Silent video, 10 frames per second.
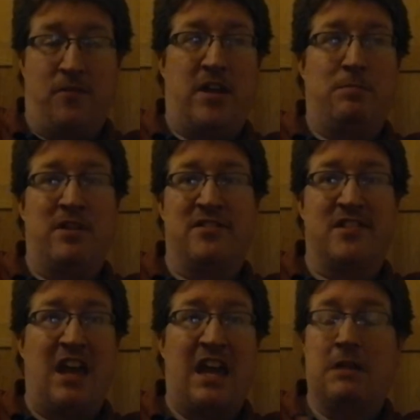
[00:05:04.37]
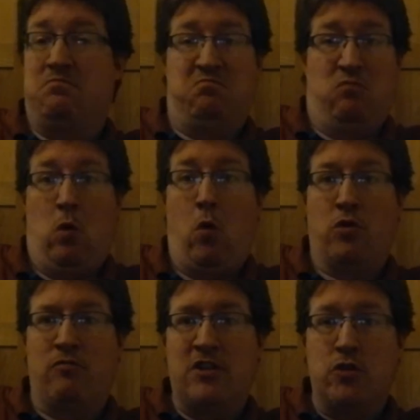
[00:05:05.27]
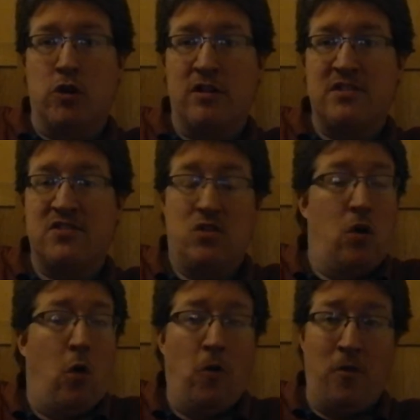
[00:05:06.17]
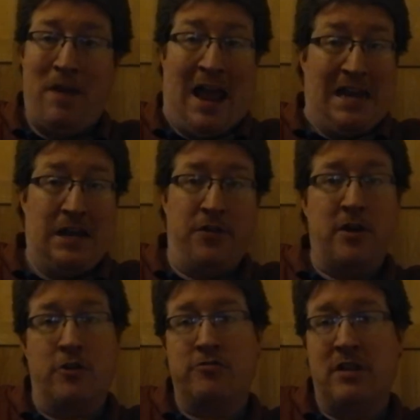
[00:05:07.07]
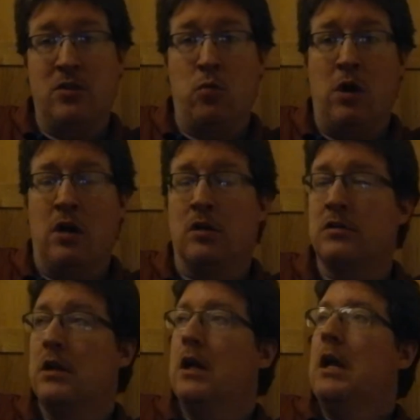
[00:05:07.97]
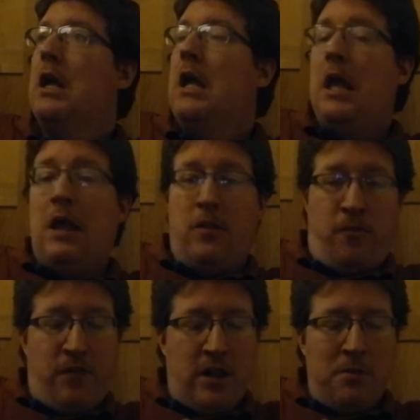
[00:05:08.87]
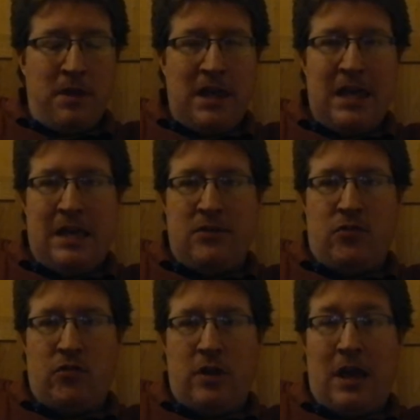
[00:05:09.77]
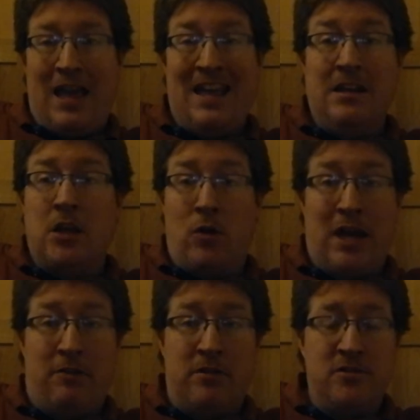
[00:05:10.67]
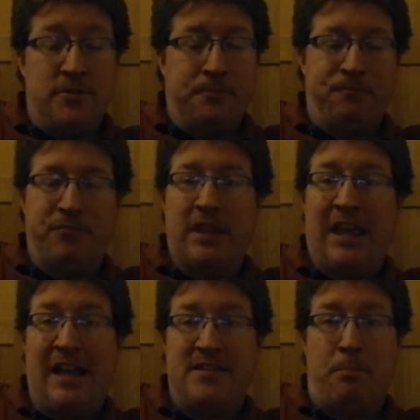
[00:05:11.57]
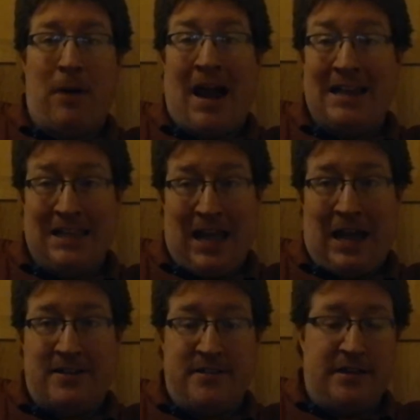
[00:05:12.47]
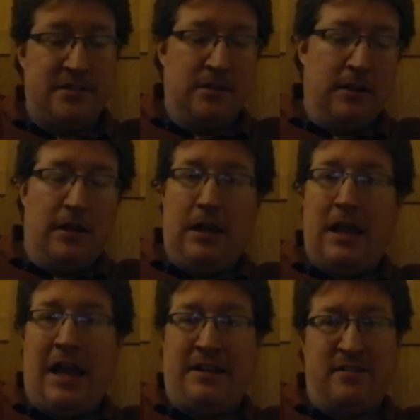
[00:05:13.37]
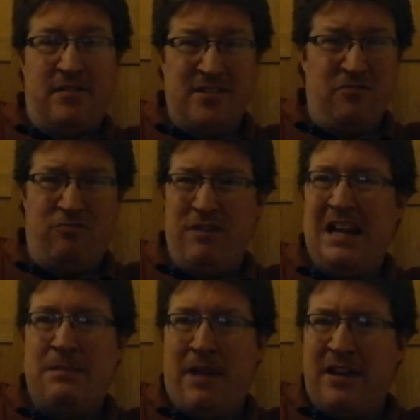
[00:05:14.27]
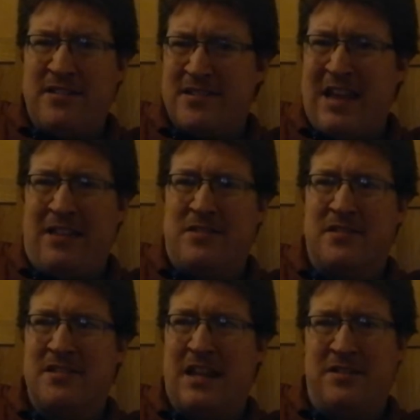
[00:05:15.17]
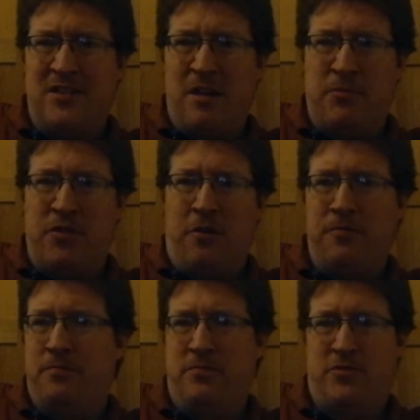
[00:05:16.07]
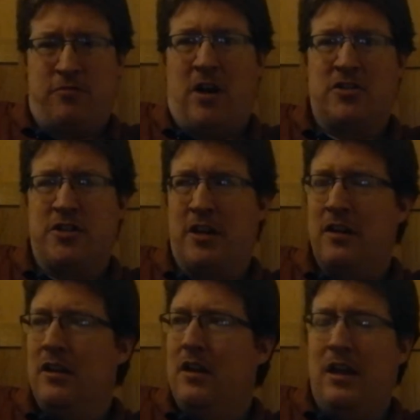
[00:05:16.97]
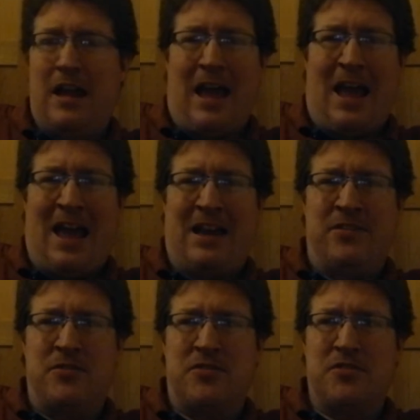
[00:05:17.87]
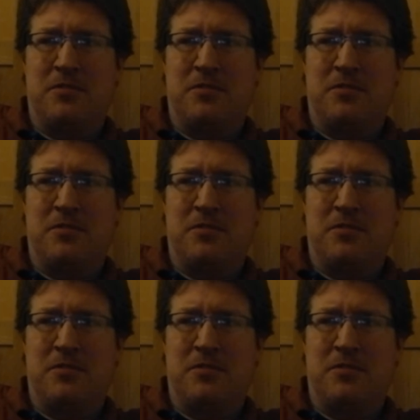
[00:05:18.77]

if they'd been, say, ordinary tourists or from any other country in the world. The film is incoherent, it's badly acted, it doesn't really make sense in terms of structure and